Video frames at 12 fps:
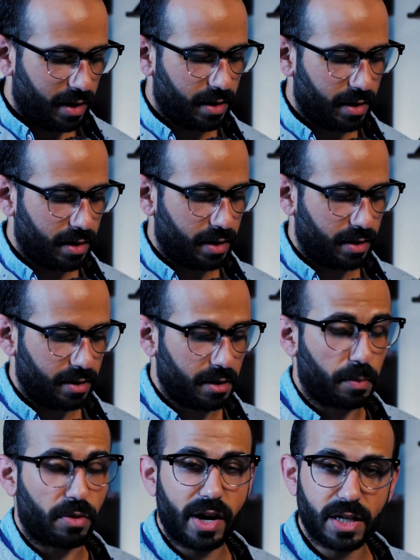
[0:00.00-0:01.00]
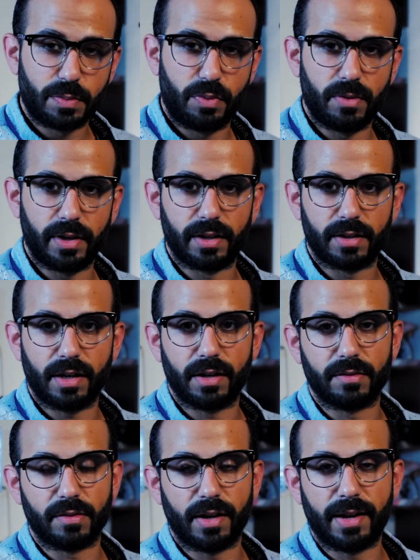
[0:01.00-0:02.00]
the price point
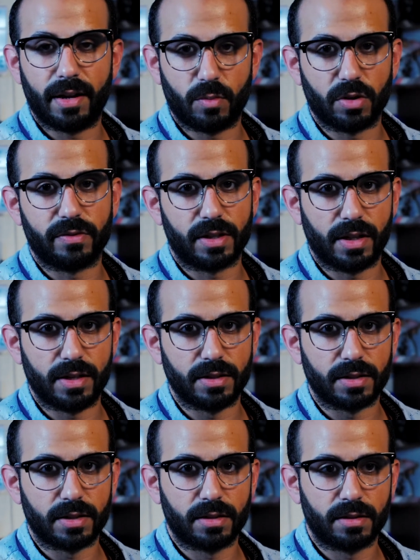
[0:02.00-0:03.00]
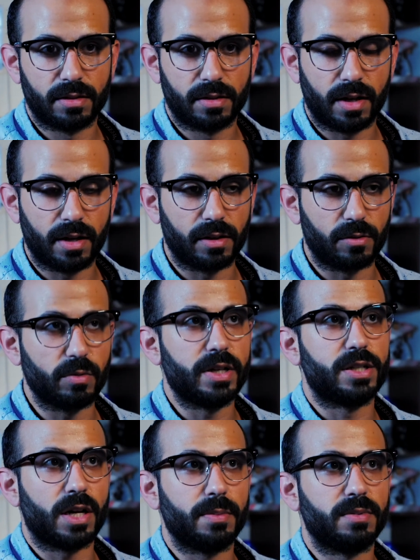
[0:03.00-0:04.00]
of an anamorphic lens can
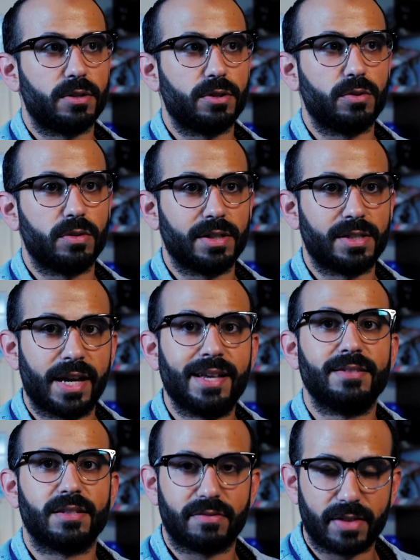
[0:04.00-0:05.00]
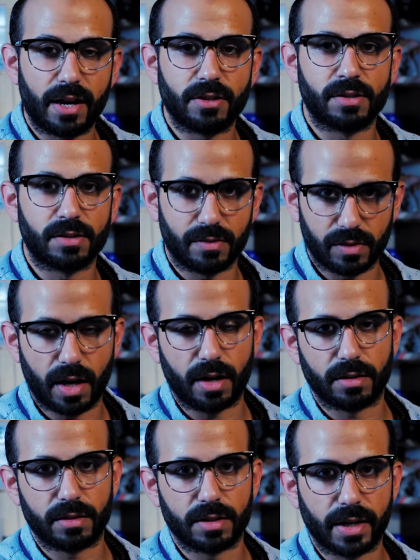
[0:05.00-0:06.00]
reach up to the tens of thousands of
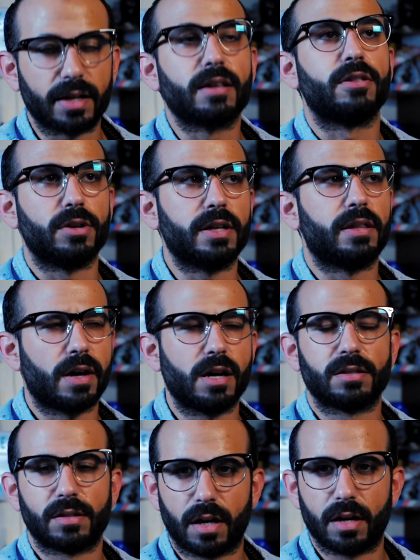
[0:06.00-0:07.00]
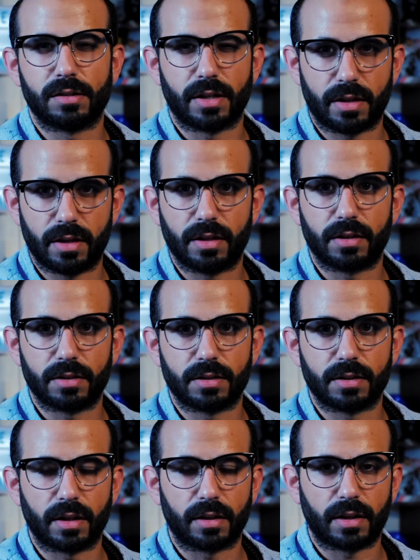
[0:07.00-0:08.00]
dollars, like $30,000 I think
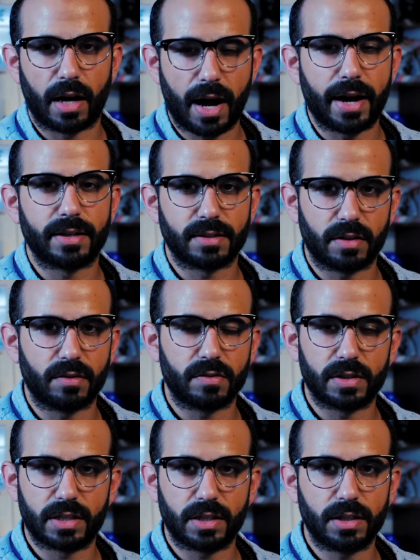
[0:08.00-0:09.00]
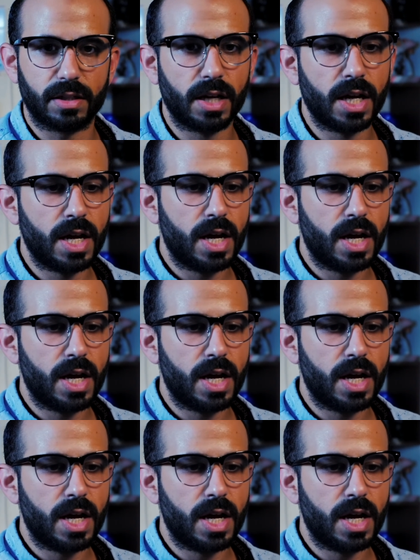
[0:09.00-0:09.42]
is like the highest I've ever seen.